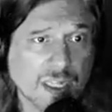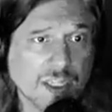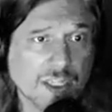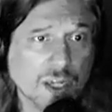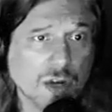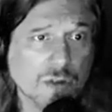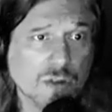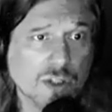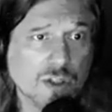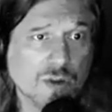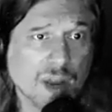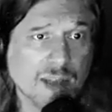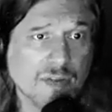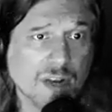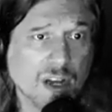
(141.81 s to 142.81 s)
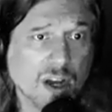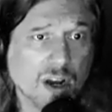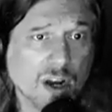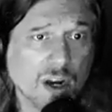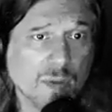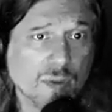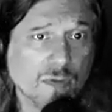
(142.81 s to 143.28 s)
Don't drive a
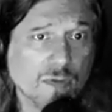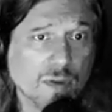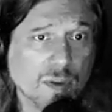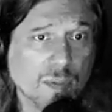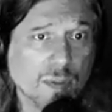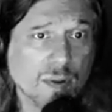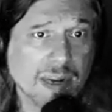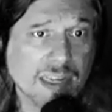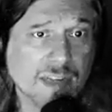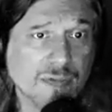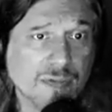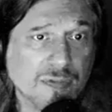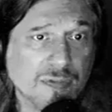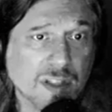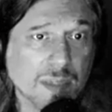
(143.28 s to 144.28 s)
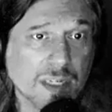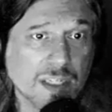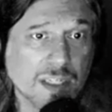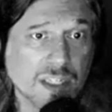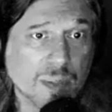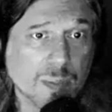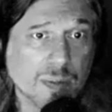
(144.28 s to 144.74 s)
car before brain development
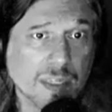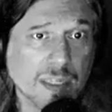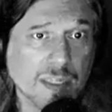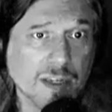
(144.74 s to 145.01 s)
is complete.